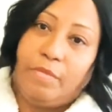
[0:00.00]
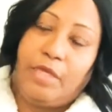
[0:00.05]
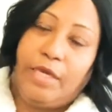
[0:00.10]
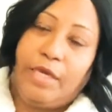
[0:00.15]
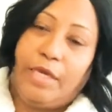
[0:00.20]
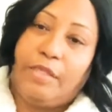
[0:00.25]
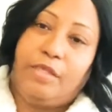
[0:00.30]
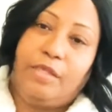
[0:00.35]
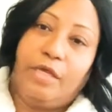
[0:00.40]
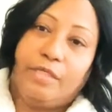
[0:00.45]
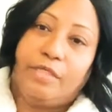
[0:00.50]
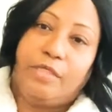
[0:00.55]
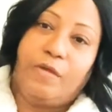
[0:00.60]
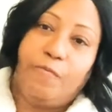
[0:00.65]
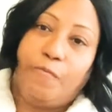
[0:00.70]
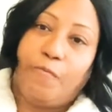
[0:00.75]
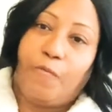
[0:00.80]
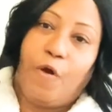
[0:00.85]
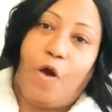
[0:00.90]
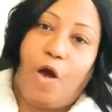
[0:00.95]
it
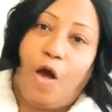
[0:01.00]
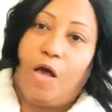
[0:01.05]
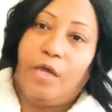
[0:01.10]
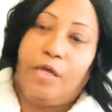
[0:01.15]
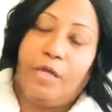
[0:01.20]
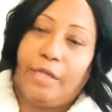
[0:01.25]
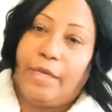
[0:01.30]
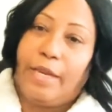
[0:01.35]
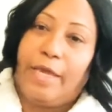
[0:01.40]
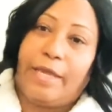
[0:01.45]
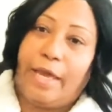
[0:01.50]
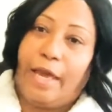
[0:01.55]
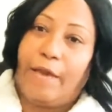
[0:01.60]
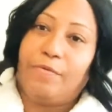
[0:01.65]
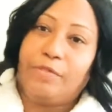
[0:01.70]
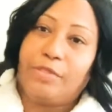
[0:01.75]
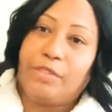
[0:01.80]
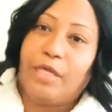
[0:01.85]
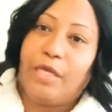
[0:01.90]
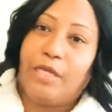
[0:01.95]
doesn't fall like I
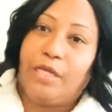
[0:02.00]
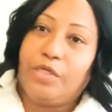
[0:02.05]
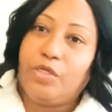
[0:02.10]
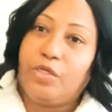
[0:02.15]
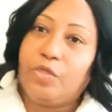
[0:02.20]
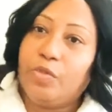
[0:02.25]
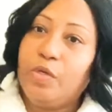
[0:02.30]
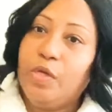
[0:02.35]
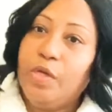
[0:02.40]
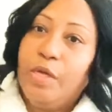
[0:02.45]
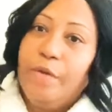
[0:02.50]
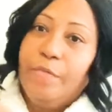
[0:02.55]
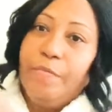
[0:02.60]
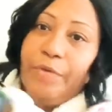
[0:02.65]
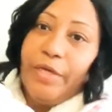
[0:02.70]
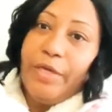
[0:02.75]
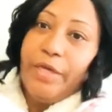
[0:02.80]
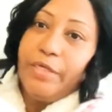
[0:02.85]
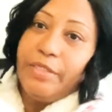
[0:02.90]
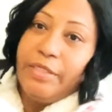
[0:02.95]
was telling you
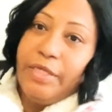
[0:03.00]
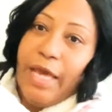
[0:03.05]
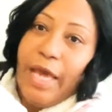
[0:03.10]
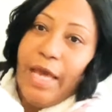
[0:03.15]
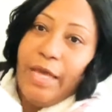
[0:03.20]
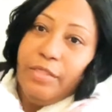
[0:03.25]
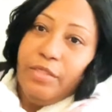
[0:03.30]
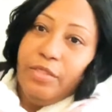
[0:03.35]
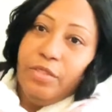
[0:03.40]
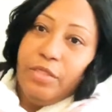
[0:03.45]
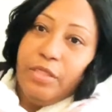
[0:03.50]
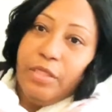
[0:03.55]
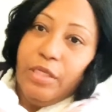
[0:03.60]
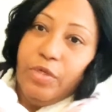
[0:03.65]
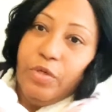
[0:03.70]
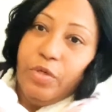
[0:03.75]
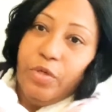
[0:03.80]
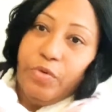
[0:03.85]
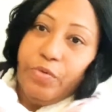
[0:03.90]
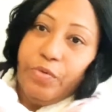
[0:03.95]
because it has those
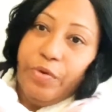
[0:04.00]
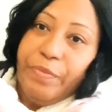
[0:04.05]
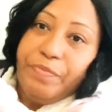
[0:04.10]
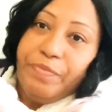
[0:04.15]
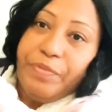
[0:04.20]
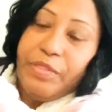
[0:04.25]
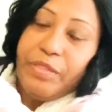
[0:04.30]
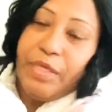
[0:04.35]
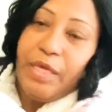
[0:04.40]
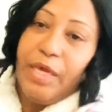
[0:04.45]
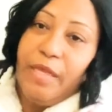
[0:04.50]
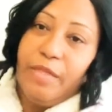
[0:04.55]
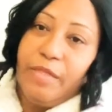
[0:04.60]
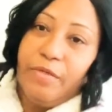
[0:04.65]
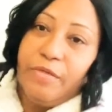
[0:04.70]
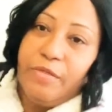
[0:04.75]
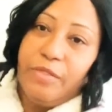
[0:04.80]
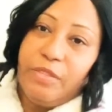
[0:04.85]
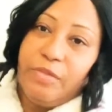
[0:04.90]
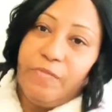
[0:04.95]
little grips in
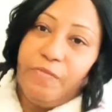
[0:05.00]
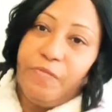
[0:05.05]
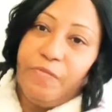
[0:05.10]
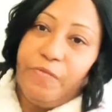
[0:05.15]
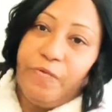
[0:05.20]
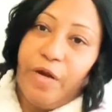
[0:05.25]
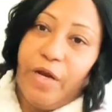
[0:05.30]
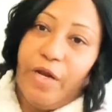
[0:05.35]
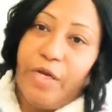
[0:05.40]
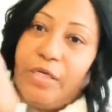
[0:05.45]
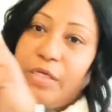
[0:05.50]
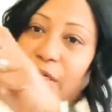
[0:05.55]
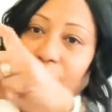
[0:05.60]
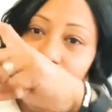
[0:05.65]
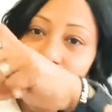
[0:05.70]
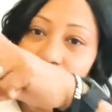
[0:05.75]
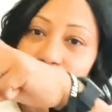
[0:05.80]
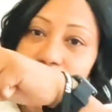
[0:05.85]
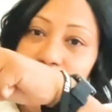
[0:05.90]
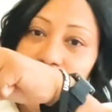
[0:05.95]
the front
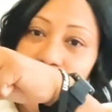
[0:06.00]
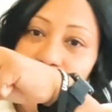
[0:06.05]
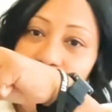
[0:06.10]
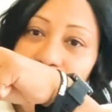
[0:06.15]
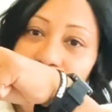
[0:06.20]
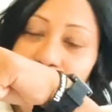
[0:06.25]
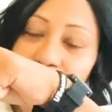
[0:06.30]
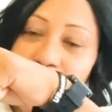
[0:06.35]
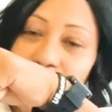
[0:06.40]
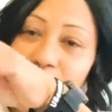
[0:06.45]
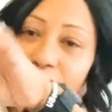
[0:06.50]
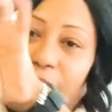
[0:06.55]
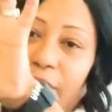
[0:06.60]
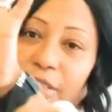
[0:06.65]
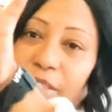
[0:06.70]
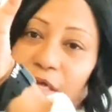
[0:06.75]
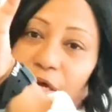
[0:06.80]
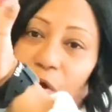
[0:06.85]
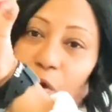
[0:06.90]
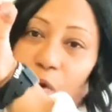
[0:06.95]
that are like this
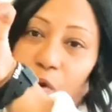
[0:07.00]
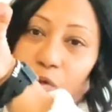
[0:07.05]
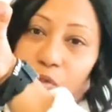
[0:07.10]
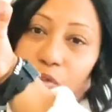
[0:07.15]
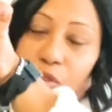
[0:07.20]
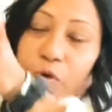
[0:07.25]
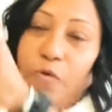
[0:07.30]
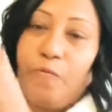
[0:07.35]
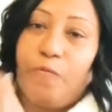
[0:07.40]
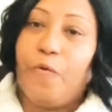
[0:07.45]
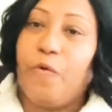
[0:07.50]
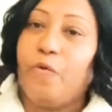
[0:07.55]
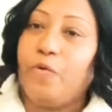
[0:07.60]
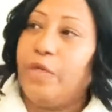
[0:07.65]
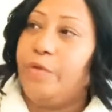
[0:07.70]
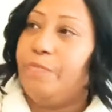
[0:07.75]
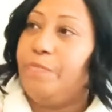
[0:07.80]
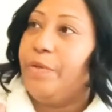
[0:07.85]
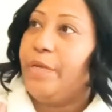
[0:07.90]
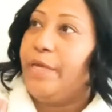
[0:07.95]
that hold your phone
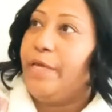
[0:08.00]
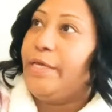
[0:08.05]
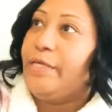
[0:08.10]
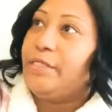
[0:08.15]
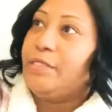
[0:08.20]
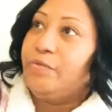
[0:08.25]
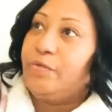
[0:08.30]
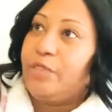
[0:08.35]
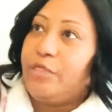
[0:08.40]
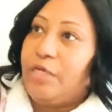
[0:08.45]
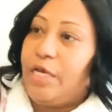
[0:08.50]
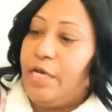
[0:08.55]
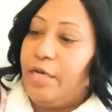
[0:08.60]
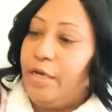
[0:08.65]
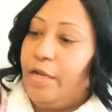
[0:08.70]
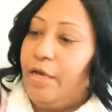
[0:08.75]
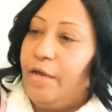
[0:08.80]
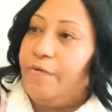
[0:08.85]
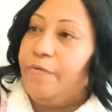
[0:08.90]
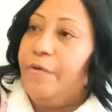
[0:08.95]
in place, which I
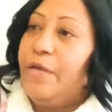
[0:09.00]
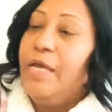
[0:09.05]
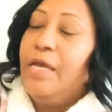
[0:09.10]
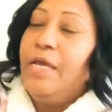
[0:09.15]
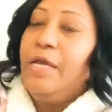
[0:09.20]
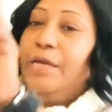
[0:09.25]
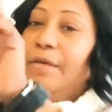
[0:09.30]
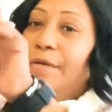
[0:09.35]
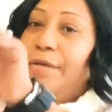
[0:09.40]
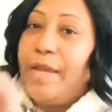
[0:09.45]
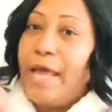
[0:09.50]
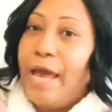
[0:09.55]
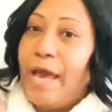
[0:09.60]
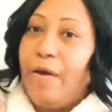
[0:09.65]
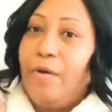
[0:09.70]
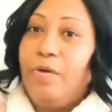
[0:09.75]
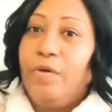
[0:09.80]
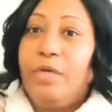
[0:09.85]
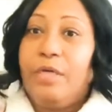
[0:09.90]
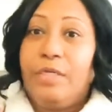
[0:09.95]
love.
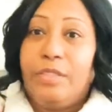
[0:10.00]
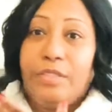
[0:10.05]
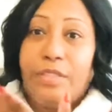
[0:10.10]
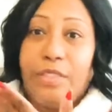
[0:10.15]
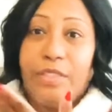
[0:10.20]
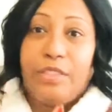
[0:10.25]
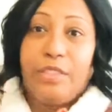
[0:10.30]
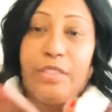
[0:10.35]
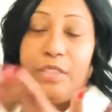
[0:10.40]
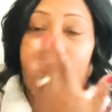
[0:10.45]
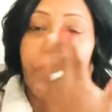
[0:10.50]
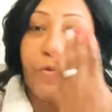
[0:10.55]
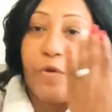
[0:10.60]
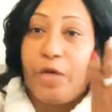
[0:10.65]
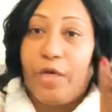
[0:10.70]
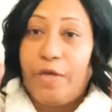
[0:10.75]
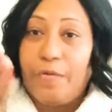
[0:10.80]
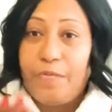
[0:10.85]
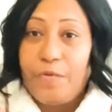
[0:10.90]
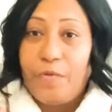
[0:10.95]
Now, this is for
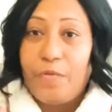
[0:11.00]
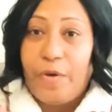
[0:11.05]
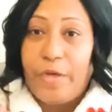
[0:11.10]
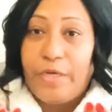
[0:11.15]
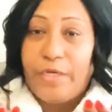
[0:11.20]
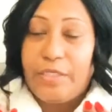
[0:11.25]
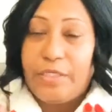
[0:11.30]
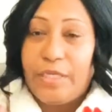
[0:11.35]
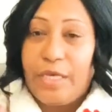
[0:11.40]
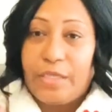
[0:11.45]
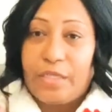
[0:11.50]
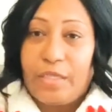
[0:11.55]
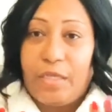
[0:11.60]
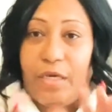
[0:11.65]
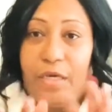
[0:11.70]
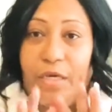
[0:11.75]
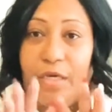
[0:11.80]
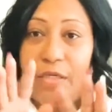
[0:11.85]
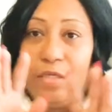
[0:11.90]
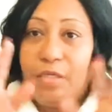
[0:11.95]
if you want to take
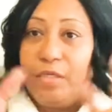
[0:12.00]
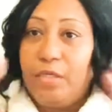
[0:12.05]
the